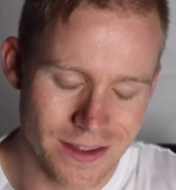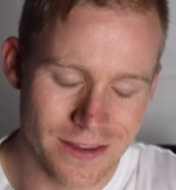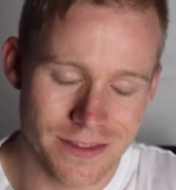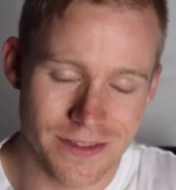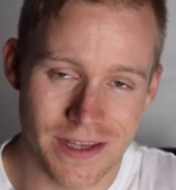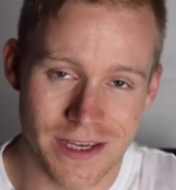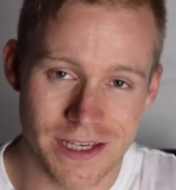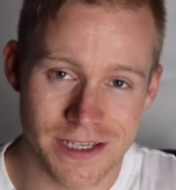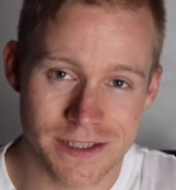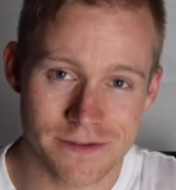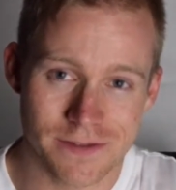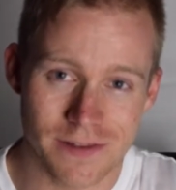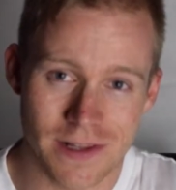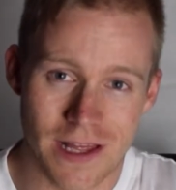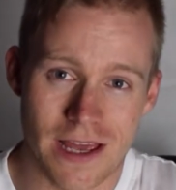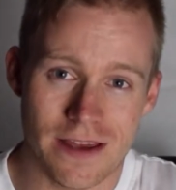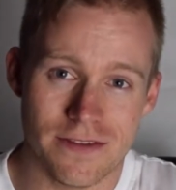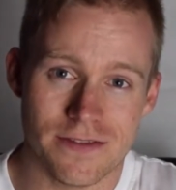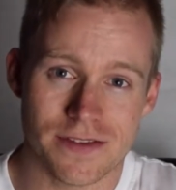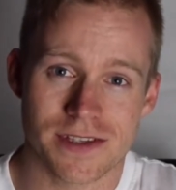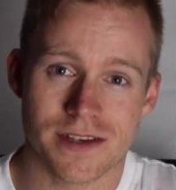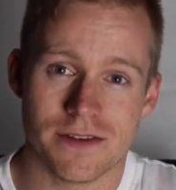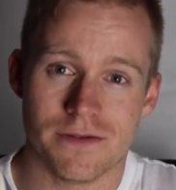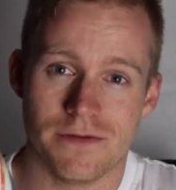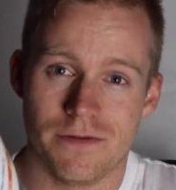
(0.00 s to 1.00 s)
These
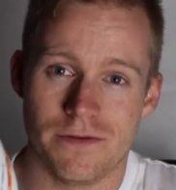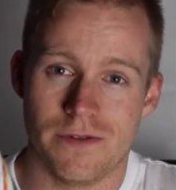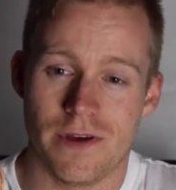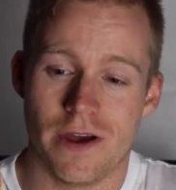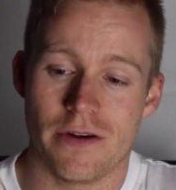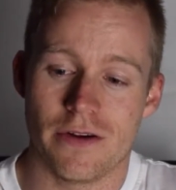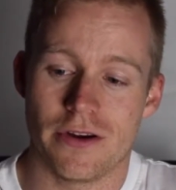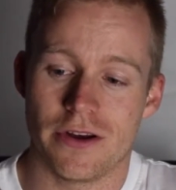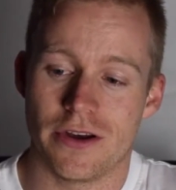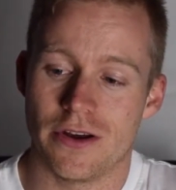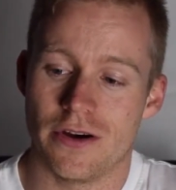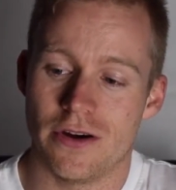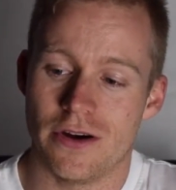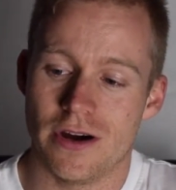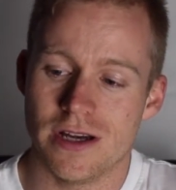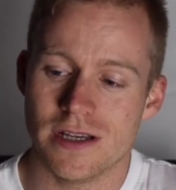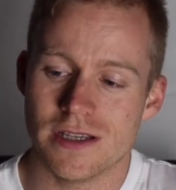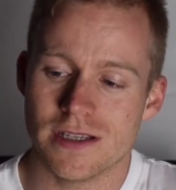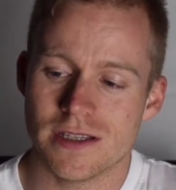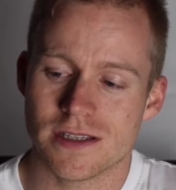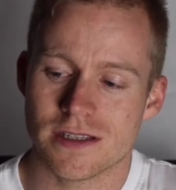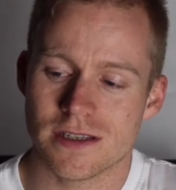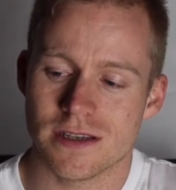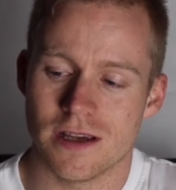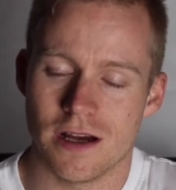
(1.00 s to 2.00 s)
flavors are very
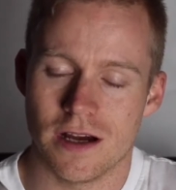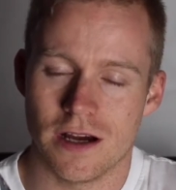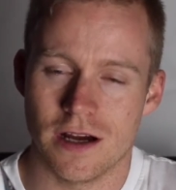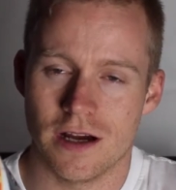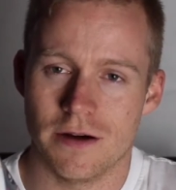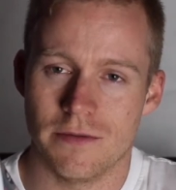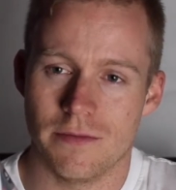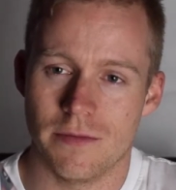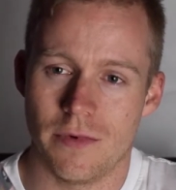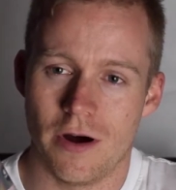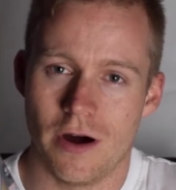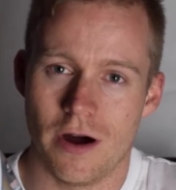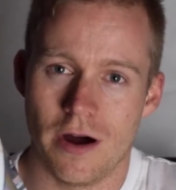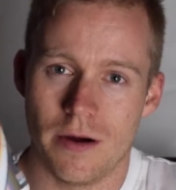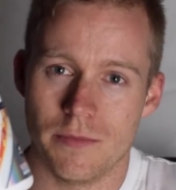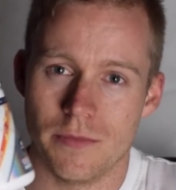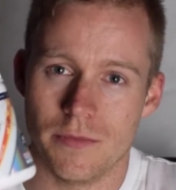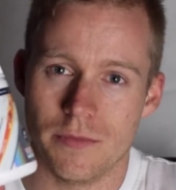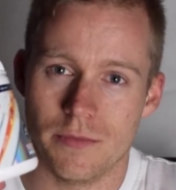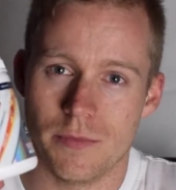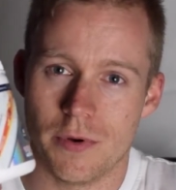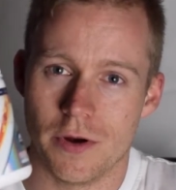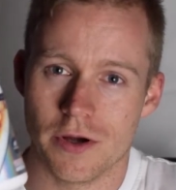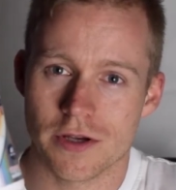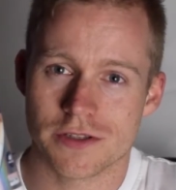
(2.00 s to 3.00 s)
nice. I'm
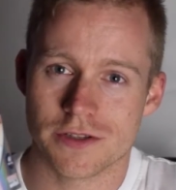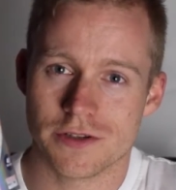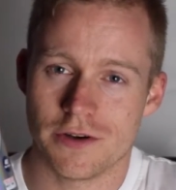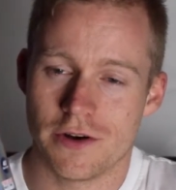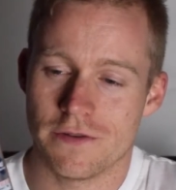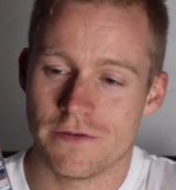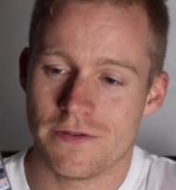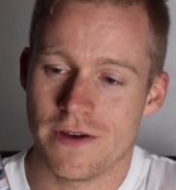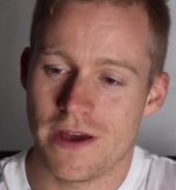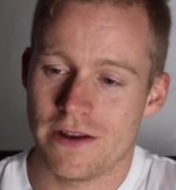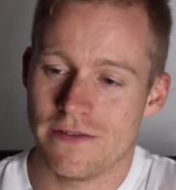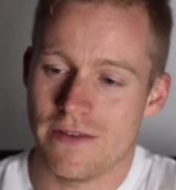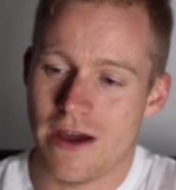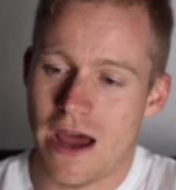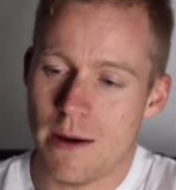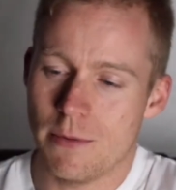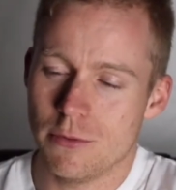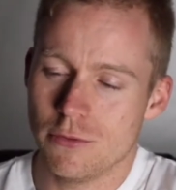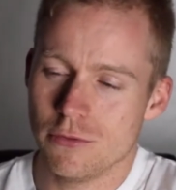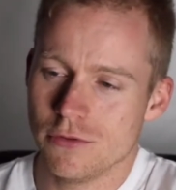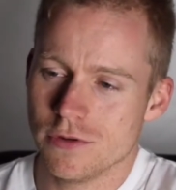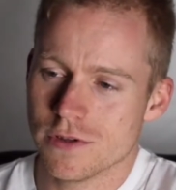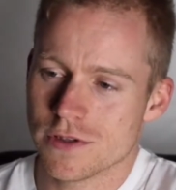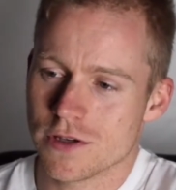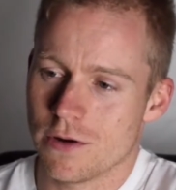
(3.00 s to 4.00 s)
personally not a fan of
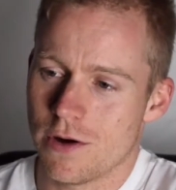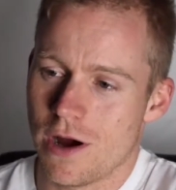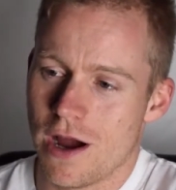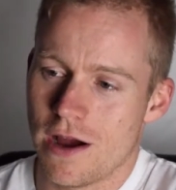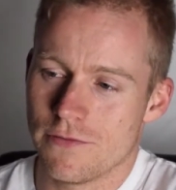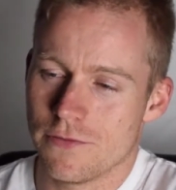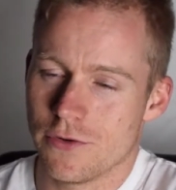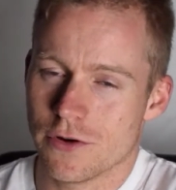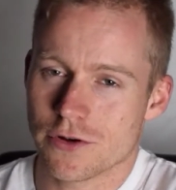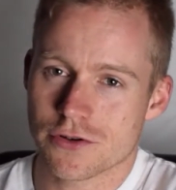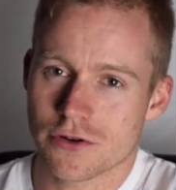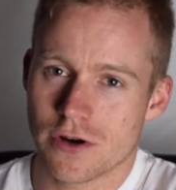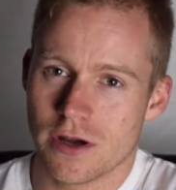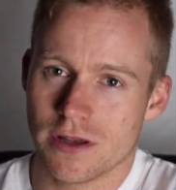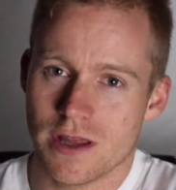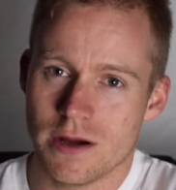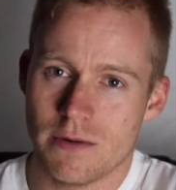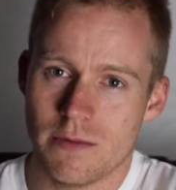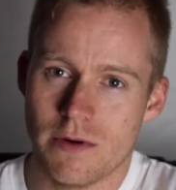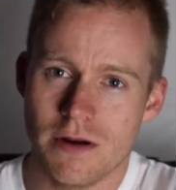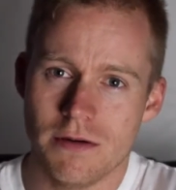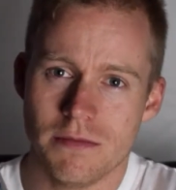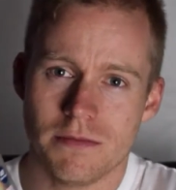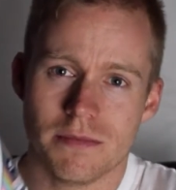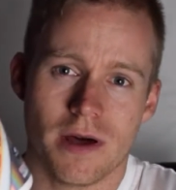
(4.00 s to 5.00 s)
apple, so I have not tried that
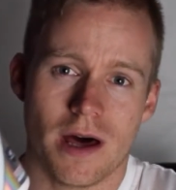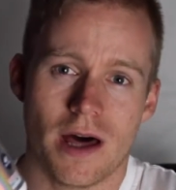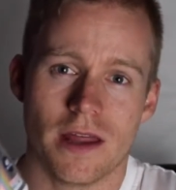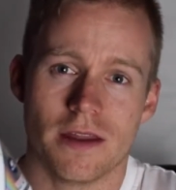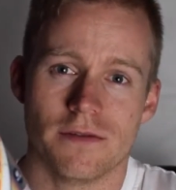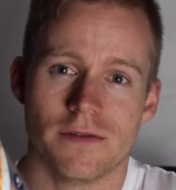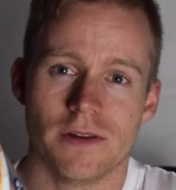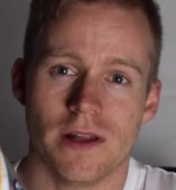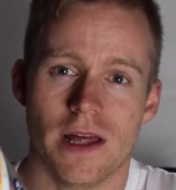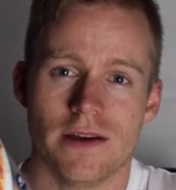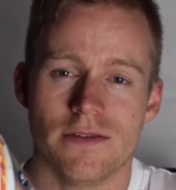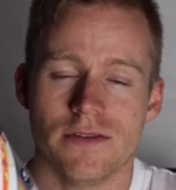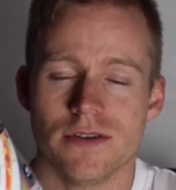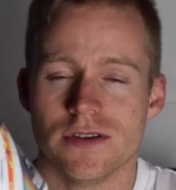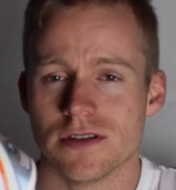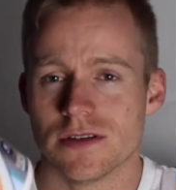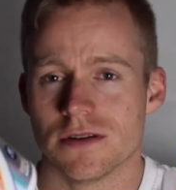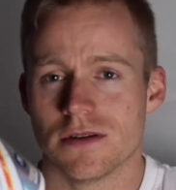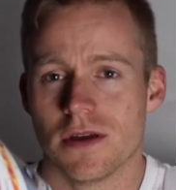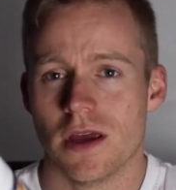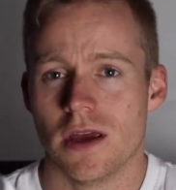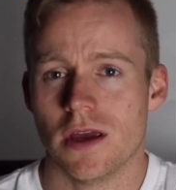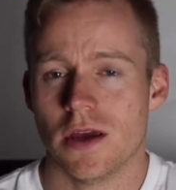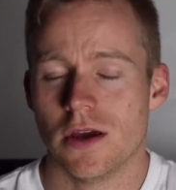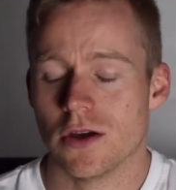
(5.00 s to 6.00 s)
one. The other flavors,
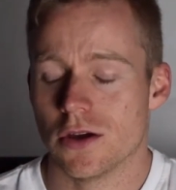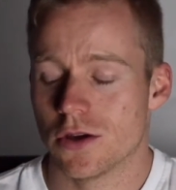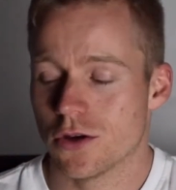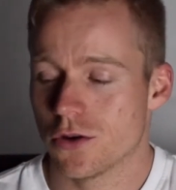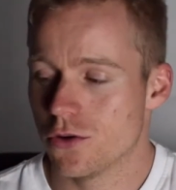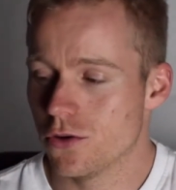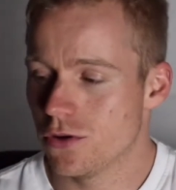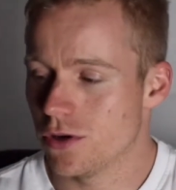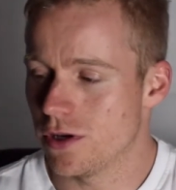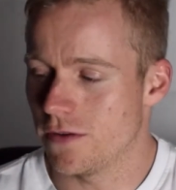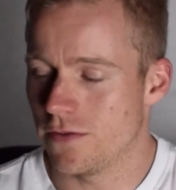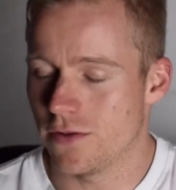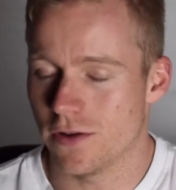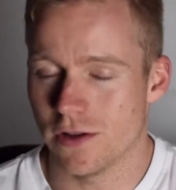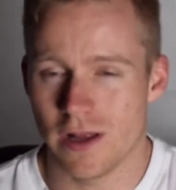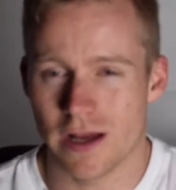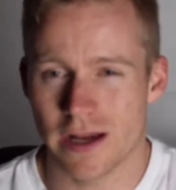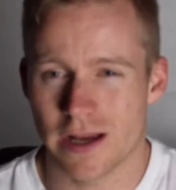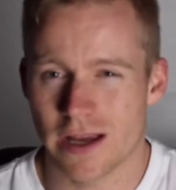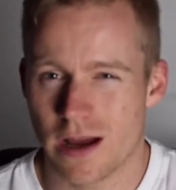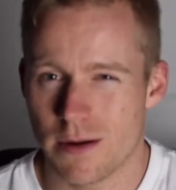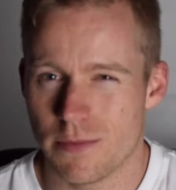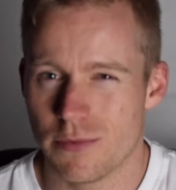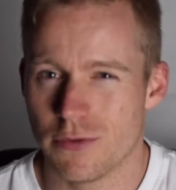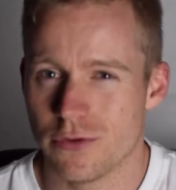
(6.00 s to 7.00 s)
good, and if you
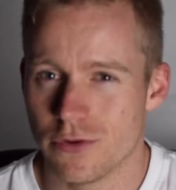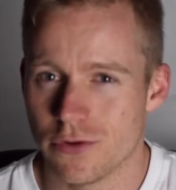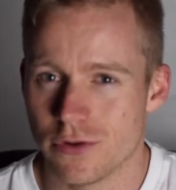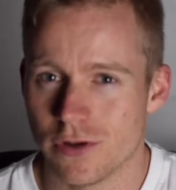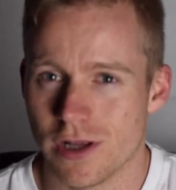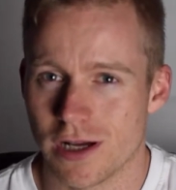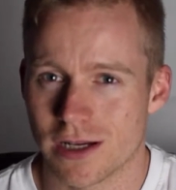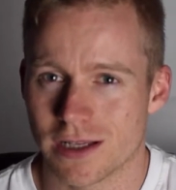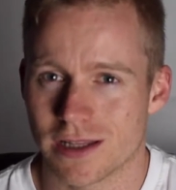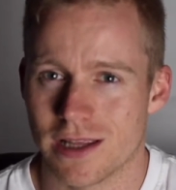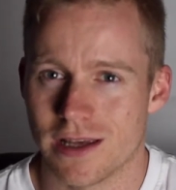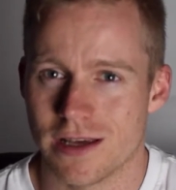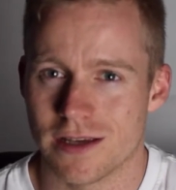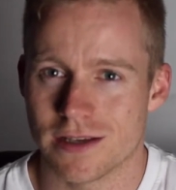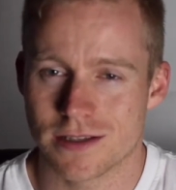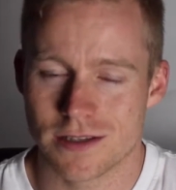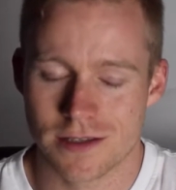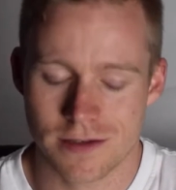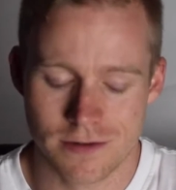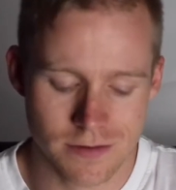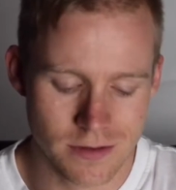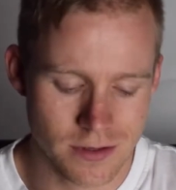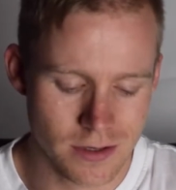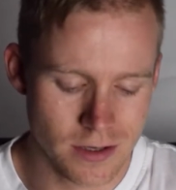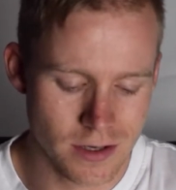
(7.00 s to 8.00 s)
like apple, you'll like this.